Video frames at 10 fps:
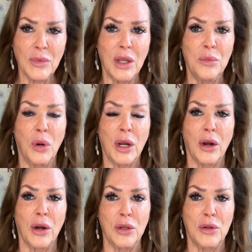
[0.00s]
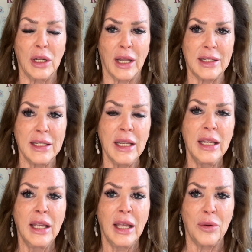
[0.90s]
And what are you collecting
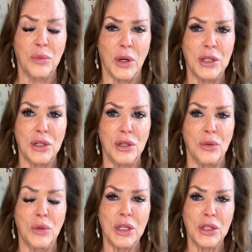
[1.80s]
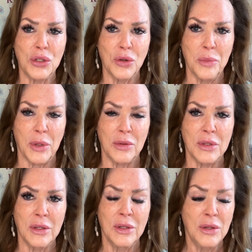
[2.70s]
and what do you contribute?